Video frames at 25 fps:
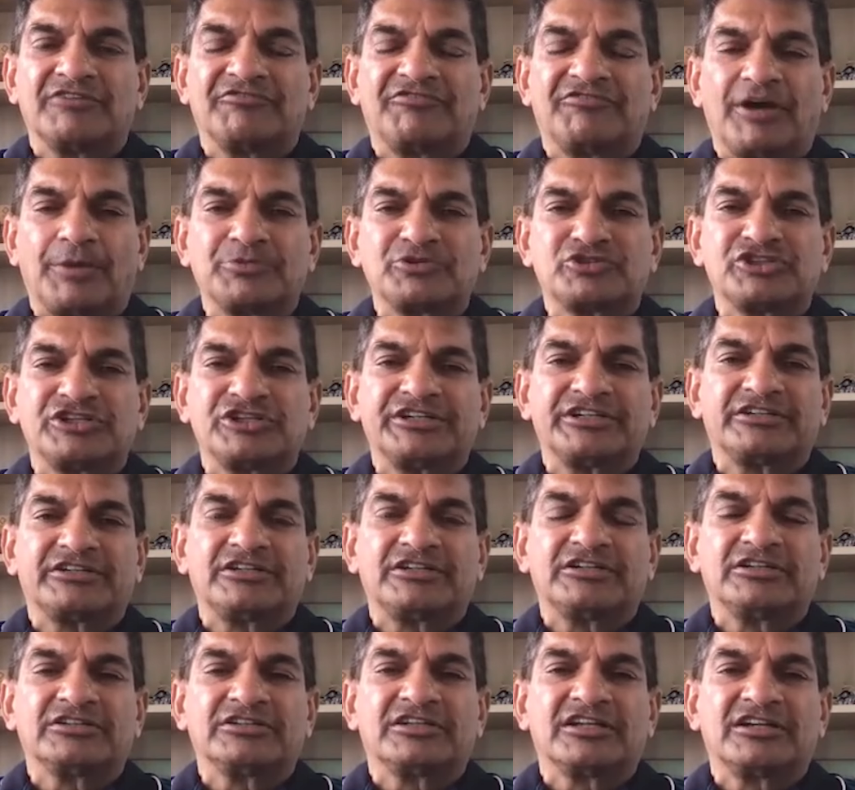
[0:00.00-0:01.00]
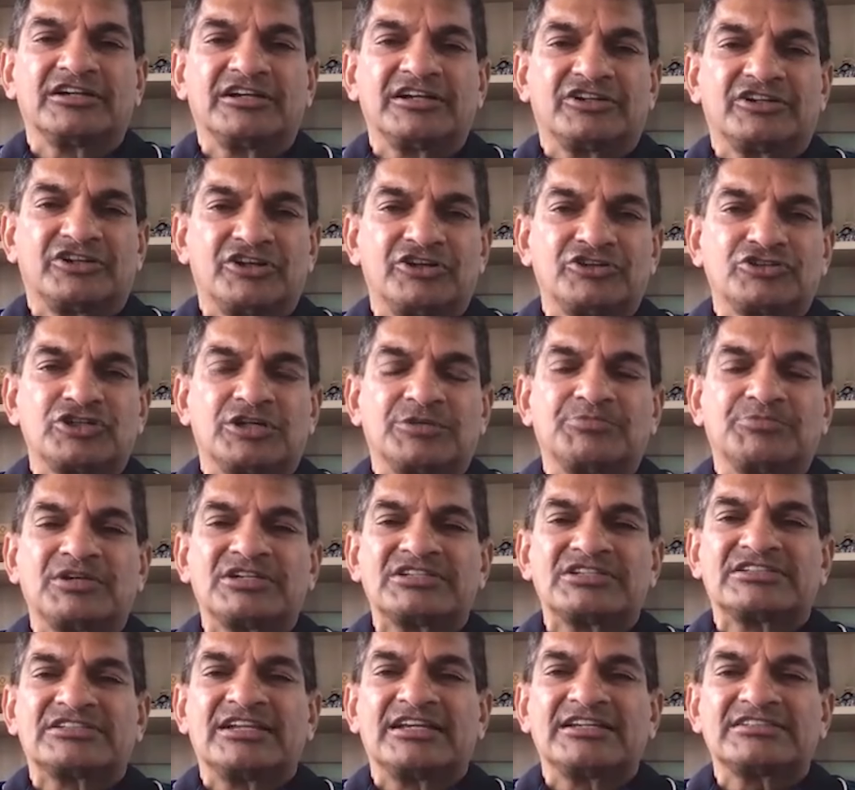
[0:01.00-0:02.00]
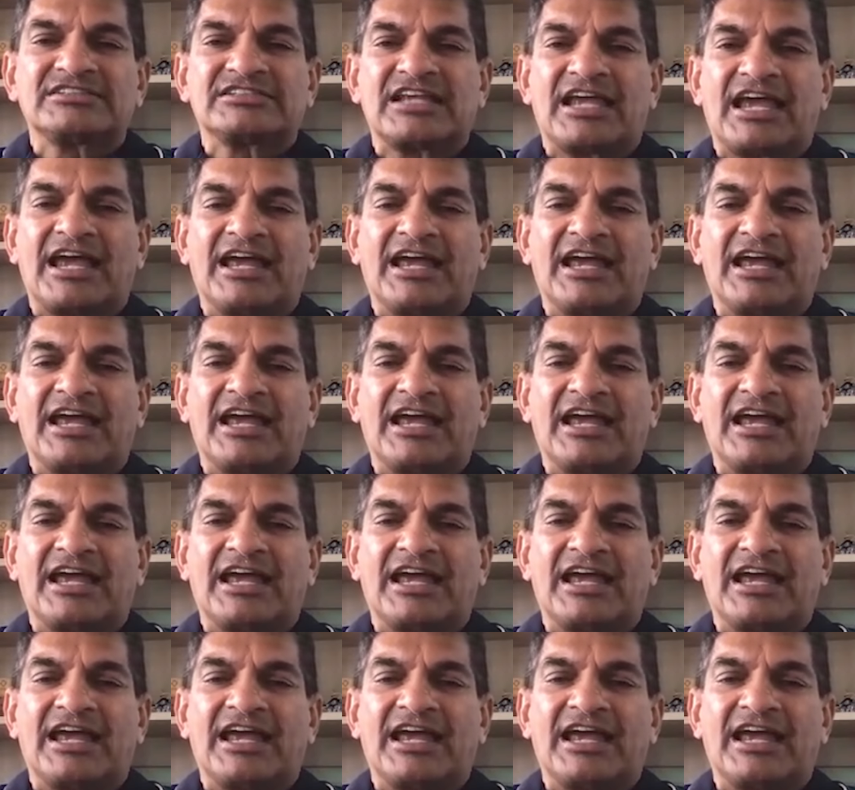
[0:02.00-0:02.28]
the pharmaceutical, the detergent business,